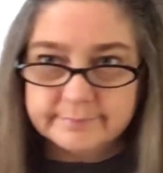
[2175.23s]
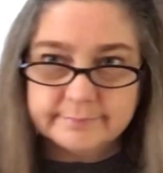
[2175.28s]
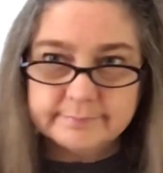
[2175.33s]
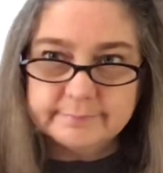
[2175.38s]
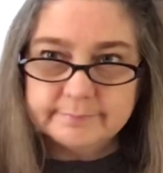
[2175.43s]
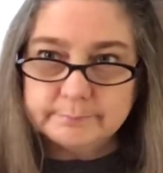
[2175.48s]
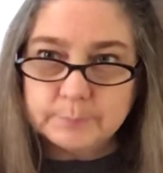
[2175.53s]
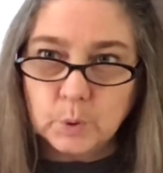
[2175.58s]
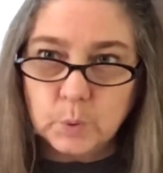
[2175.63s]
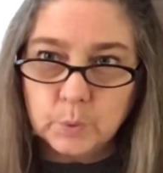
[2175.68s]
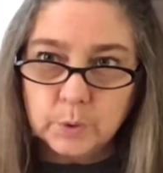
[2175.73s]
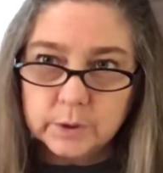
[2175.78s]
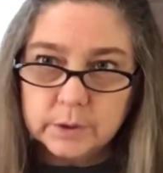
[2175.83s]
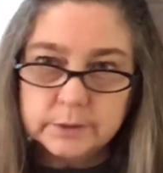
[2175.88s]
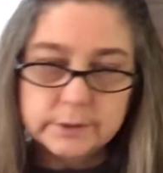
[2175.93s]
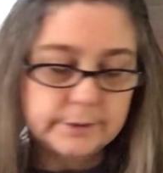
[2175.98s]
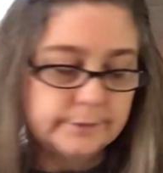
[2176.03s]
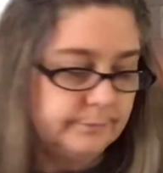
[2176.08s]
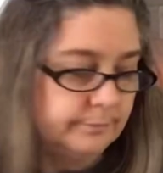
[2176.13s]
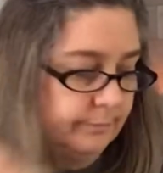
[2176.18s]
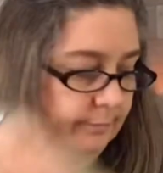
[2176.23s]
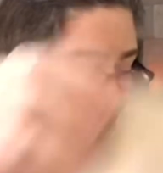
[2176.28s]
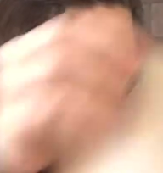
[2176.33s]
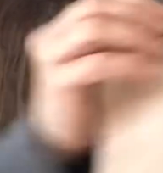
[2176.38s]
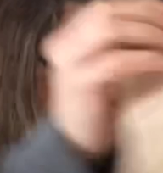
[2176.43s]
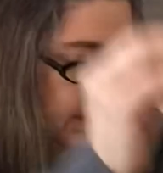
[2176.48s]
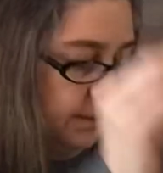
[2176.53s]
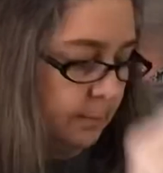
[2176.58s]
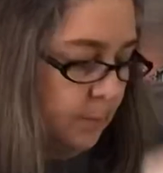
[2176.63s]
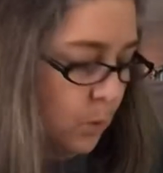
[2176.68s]
board,
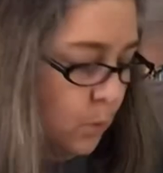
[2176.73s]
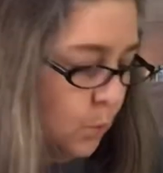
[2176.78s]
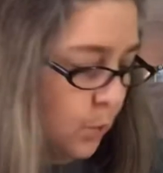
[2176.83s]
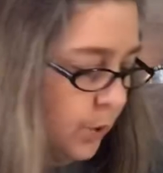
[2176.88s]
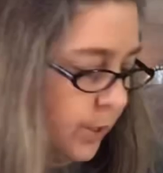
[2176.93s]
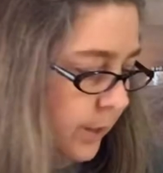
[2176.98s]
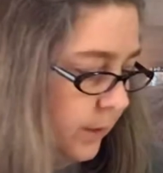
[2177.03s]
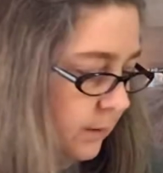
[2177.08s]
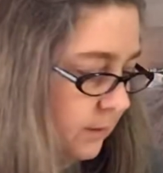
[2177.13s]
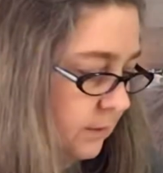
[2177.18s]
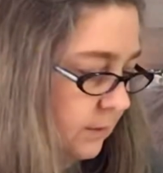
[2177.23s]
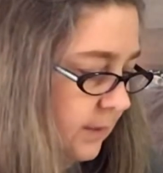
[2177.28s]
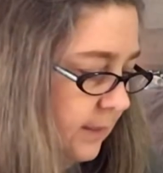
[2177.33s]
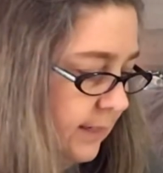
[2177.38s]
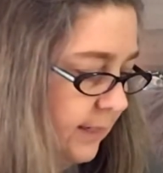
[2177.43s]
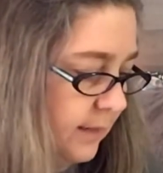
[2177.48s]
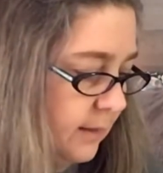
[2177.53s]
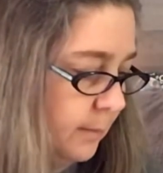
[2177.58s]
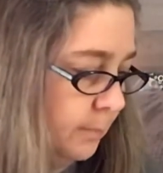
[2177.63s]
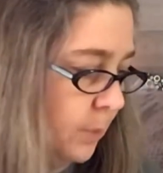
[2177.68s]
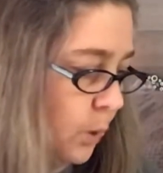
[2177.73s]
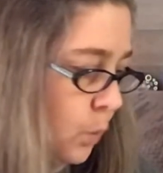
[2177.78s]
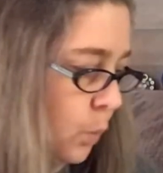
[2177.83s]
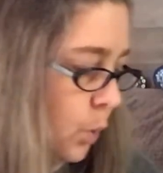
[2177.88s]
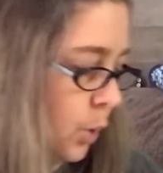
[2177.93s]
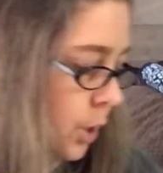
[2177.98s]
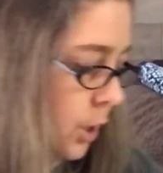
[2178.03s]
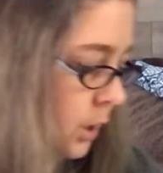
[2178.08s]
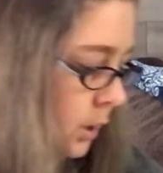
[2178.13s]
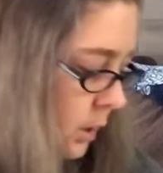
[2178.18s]
the board. I need the board.